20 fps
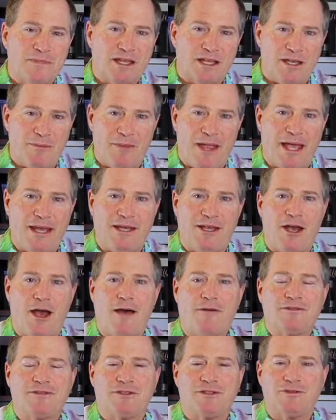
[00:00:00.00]
commanding
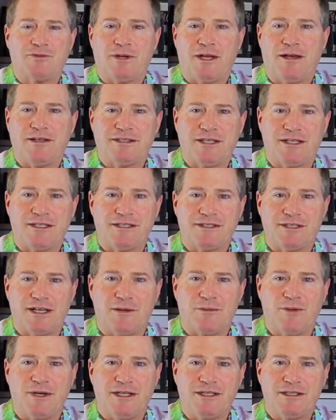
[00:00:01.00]
officers when I was on a
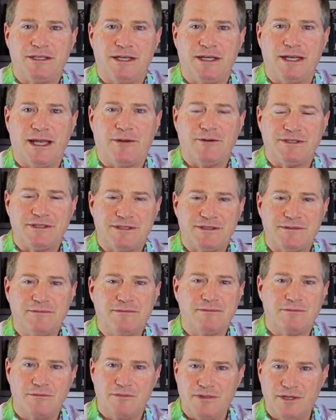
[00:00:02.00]
submarine, and I was
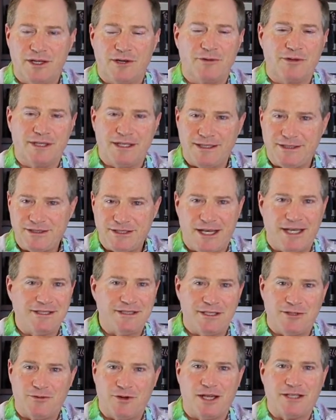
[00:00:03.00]
literally
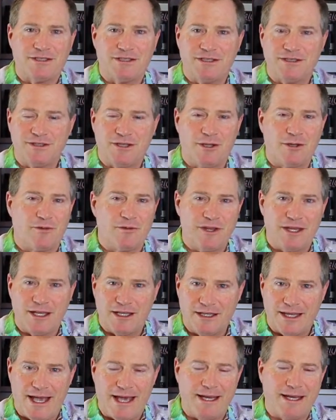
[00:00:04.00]
chasing Russians all over the
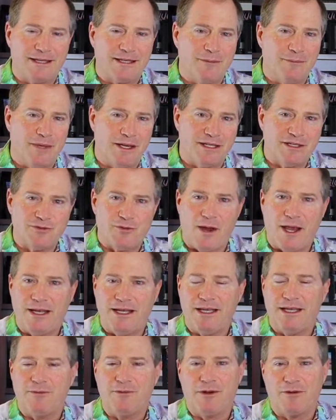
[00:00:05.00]
Atlantic, the
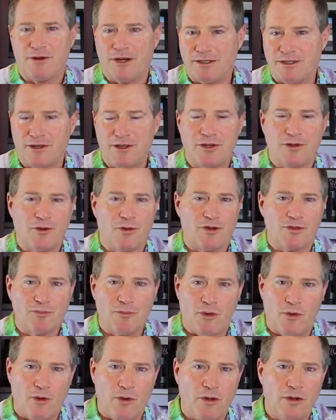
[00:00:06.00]
Mediterranean, and we were under the North
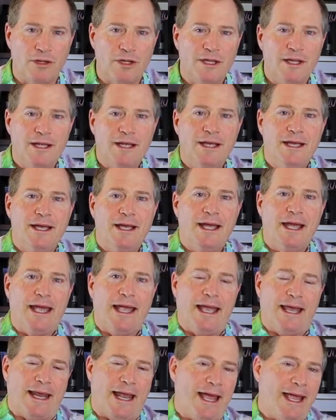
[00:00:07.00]
Pole.
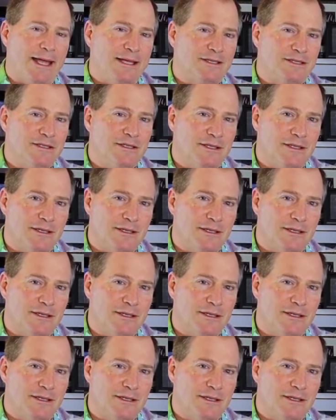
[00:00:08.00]
And I had